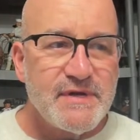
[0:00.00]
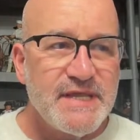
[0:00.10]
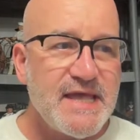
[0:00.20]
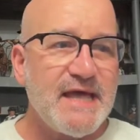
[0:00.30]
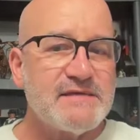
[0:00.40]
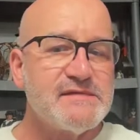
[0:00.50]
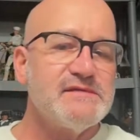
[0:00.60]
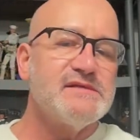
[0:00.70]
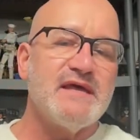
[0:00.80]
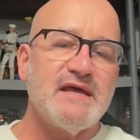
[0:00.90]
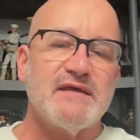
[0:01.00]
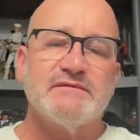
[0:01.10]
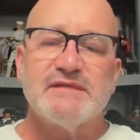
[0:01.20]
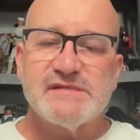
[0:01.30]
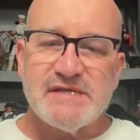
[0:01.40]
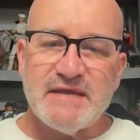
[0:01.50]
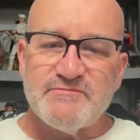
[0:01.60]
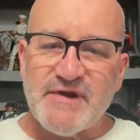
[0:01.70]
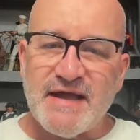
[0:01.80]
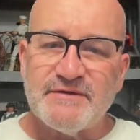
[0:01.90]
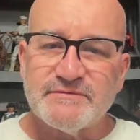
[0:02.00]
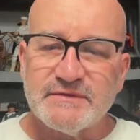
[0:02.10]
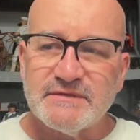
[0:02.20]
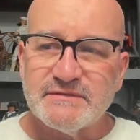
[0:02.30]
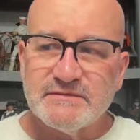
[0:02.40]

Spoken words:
He has his the Sam Brown.